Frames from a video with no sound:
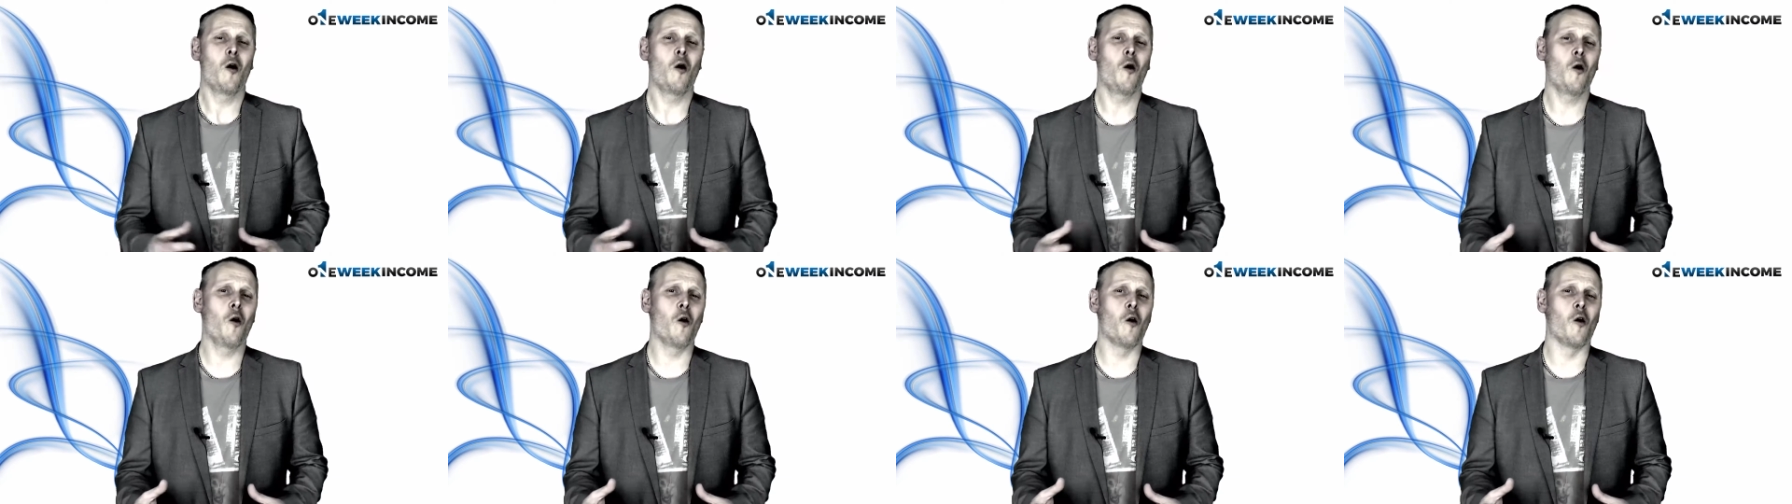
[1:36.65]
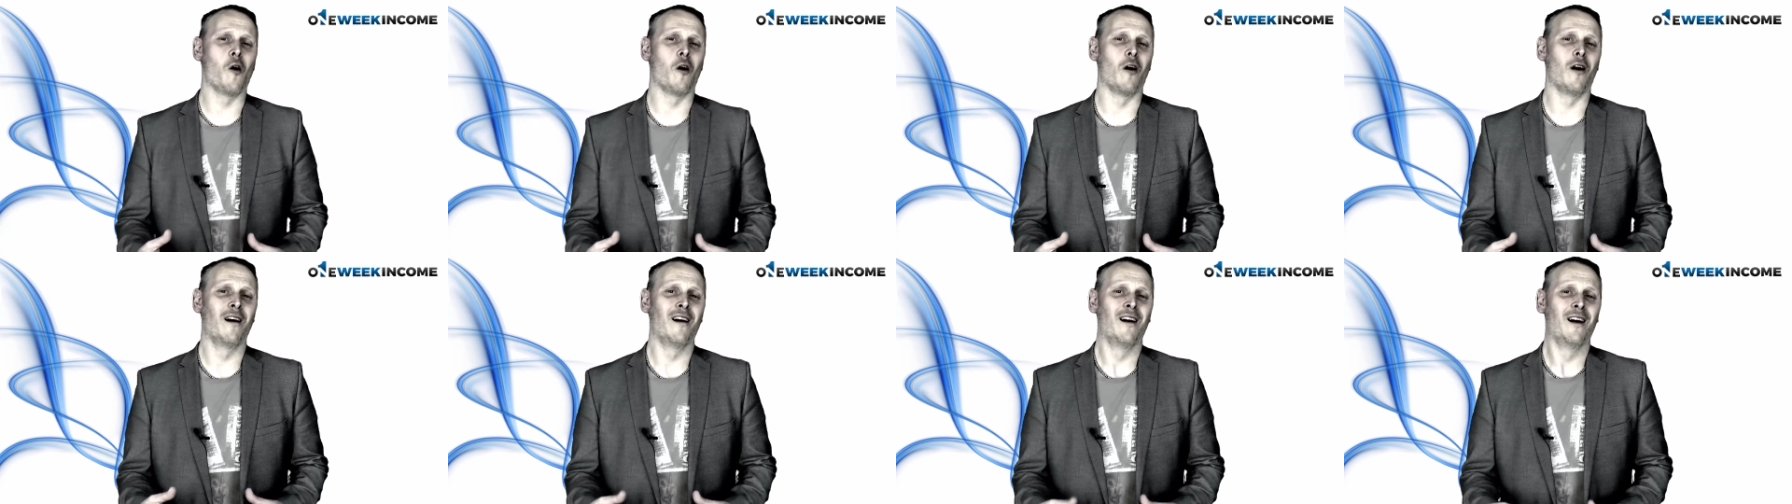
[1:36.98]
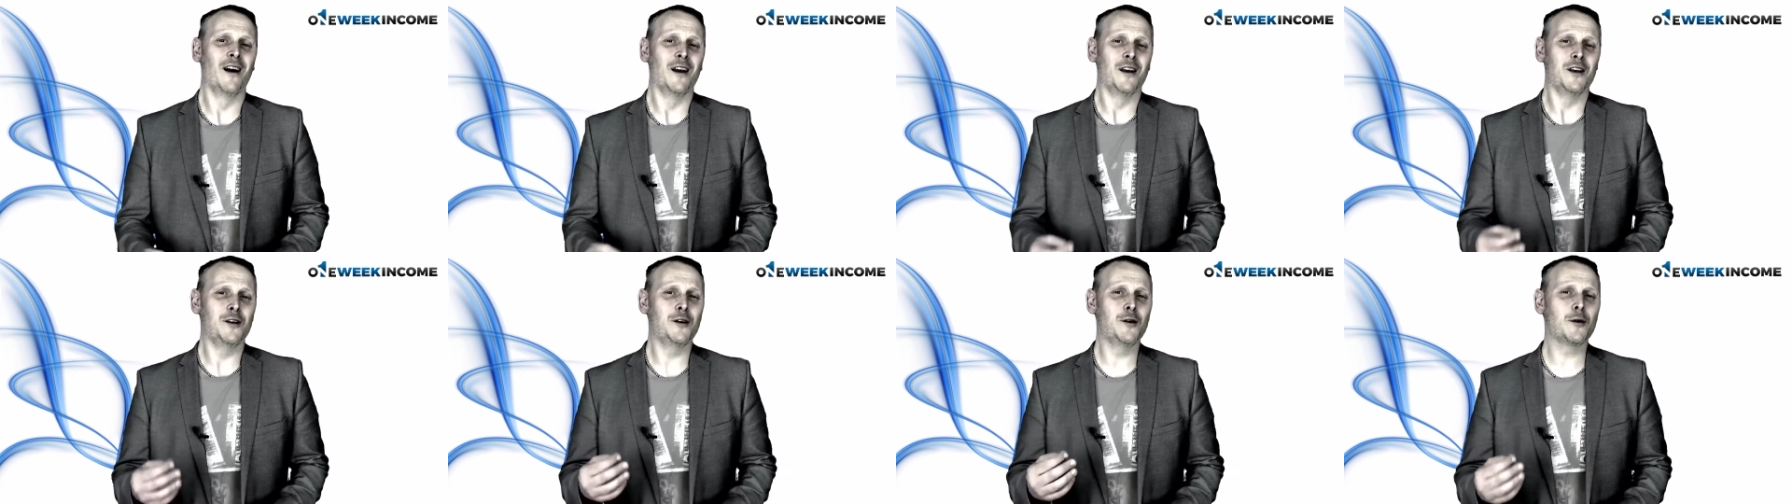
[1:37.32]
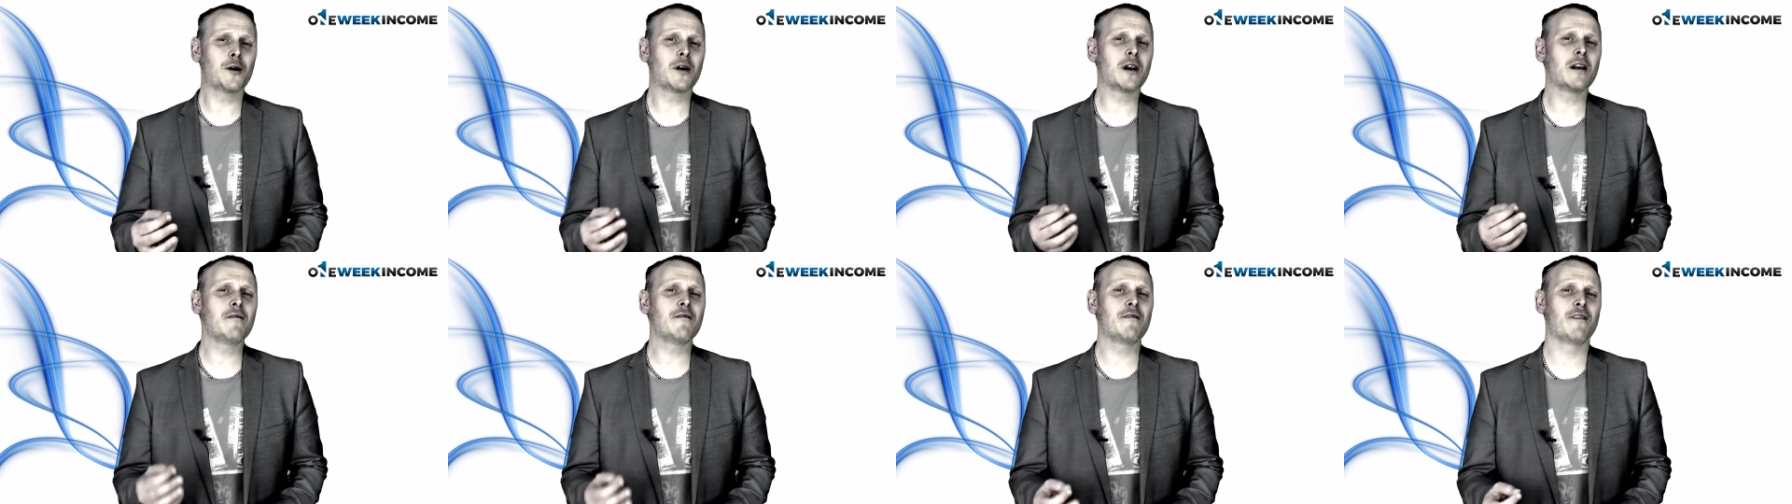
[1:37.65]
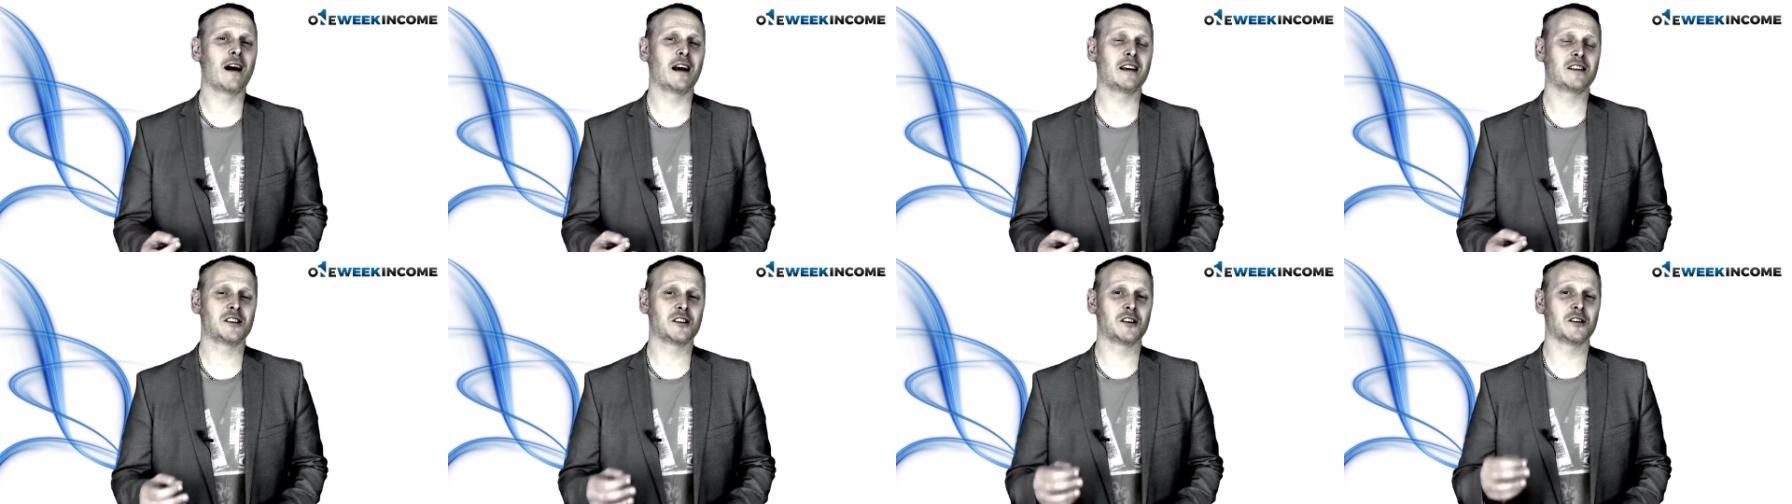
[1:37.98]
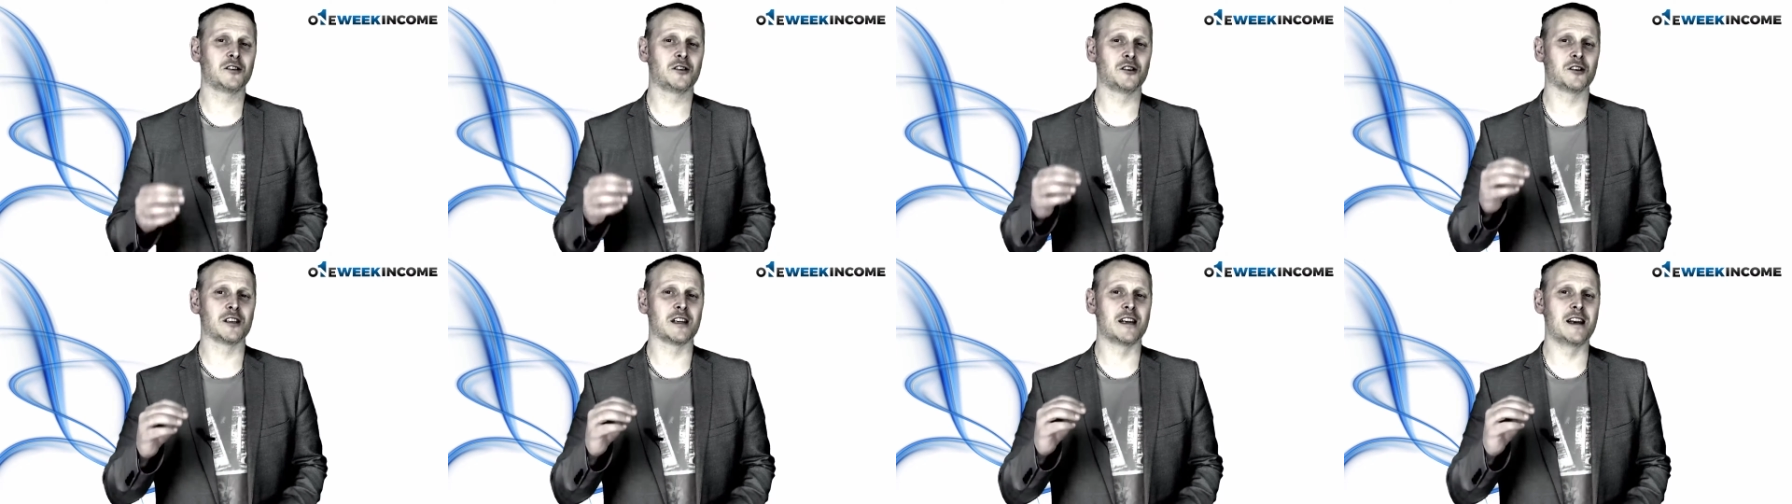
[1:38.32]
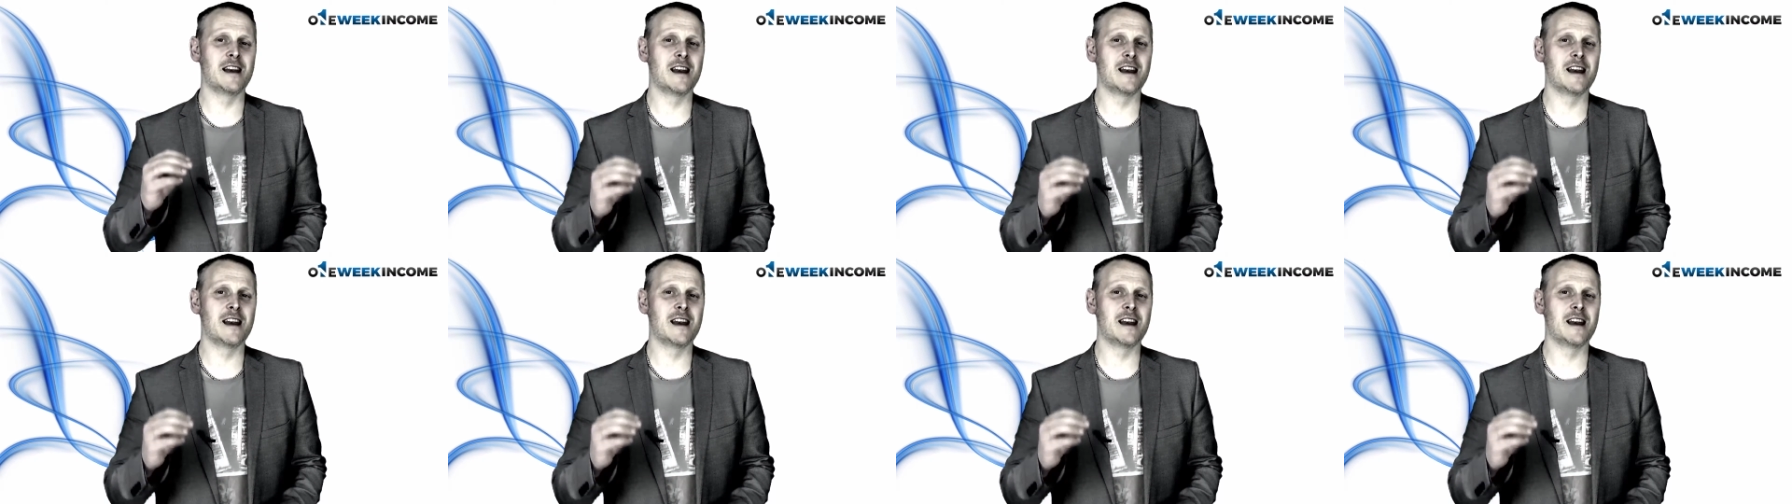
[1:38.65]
Or you can invest just